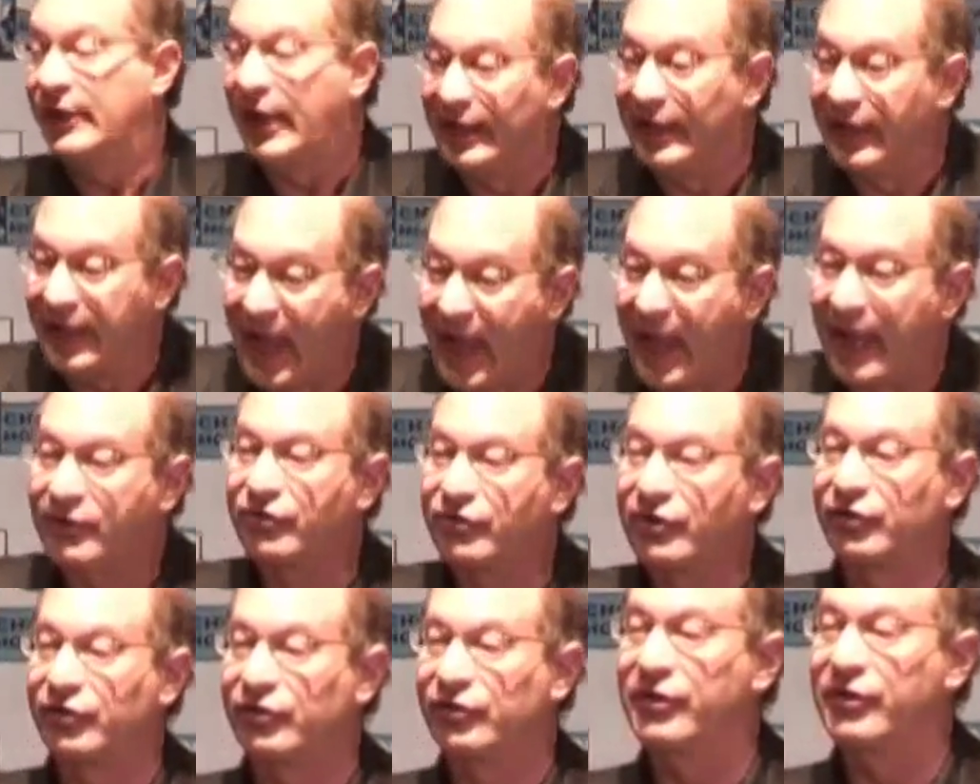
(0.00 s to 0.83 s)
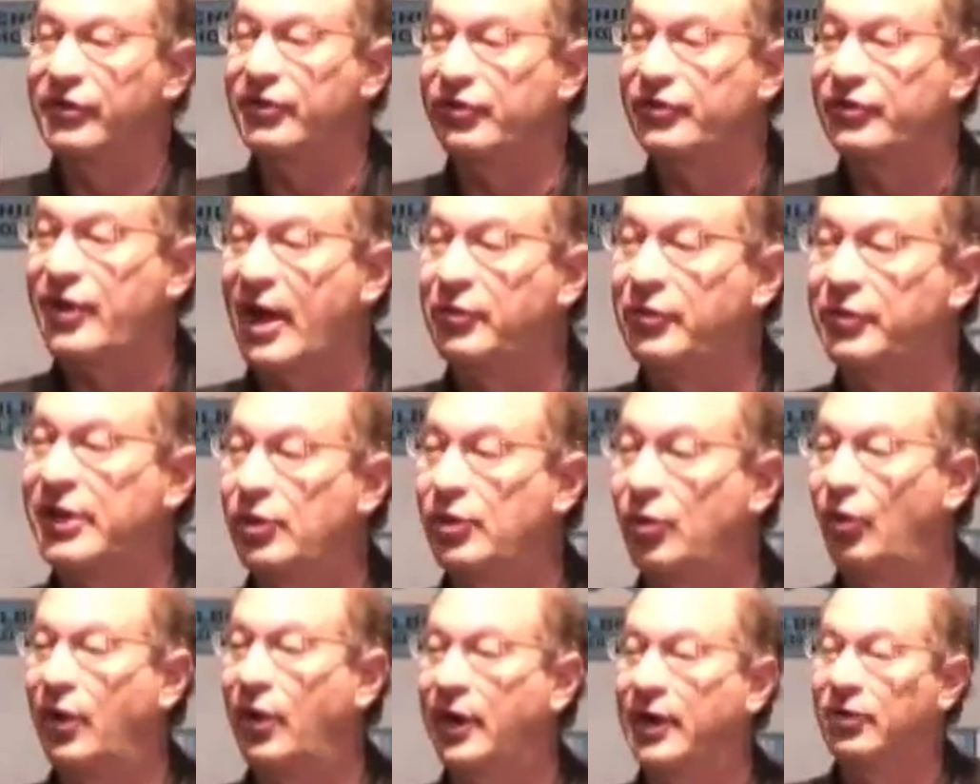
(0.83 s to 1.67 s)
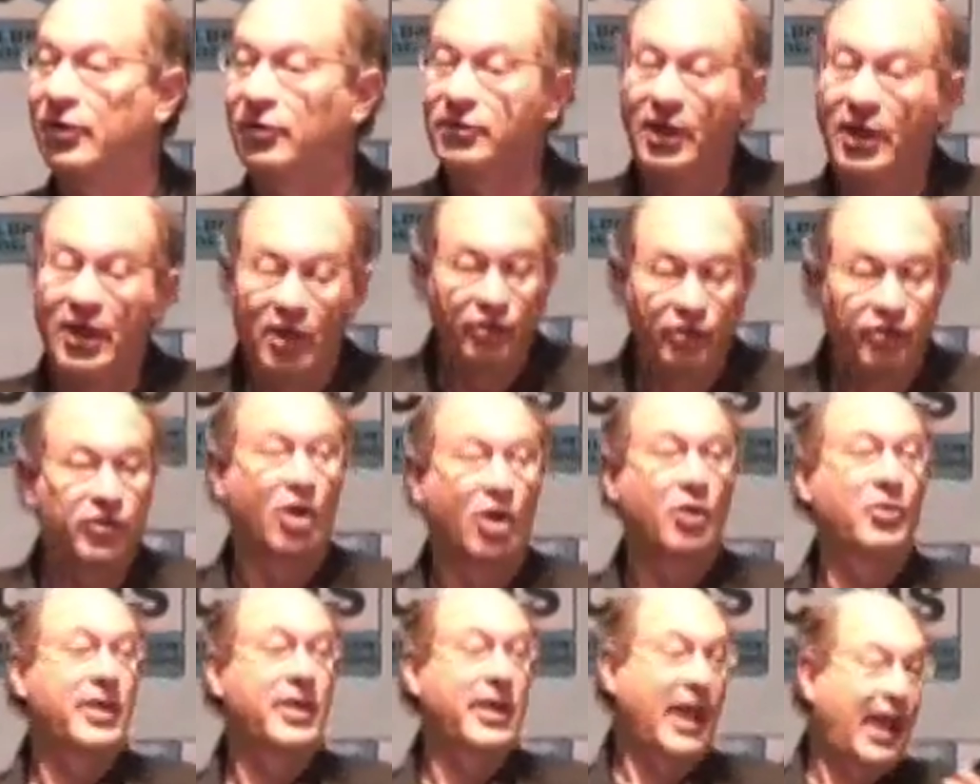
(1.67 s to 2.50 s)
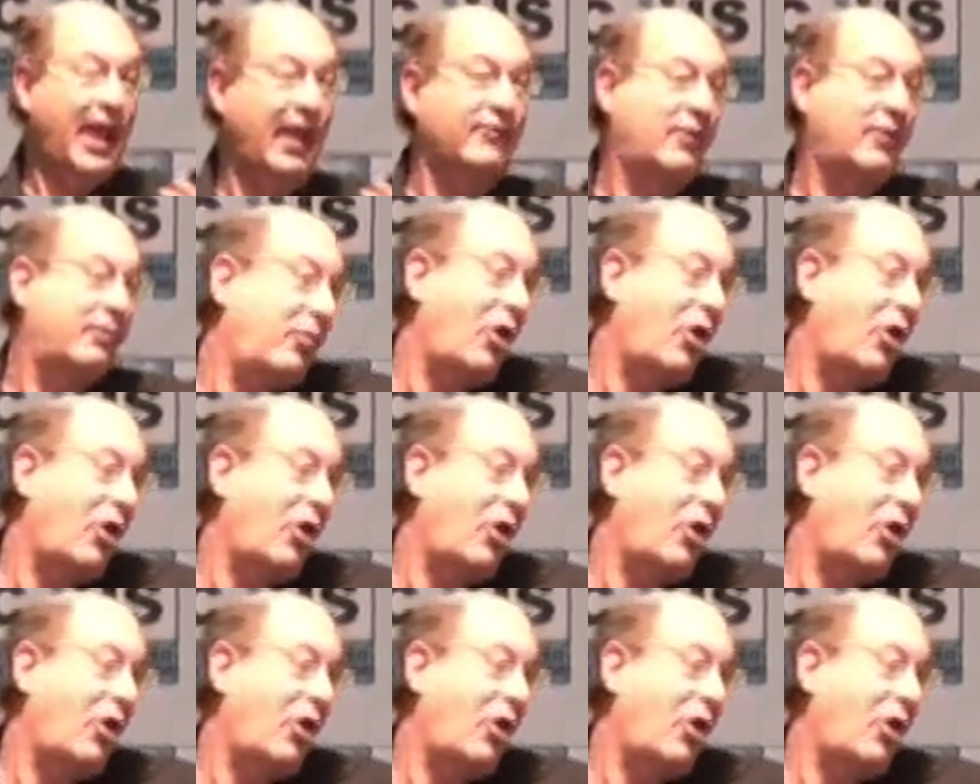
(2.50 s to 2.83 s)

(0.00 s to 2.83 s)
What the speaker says: getting access to the Saudi oil. So we have a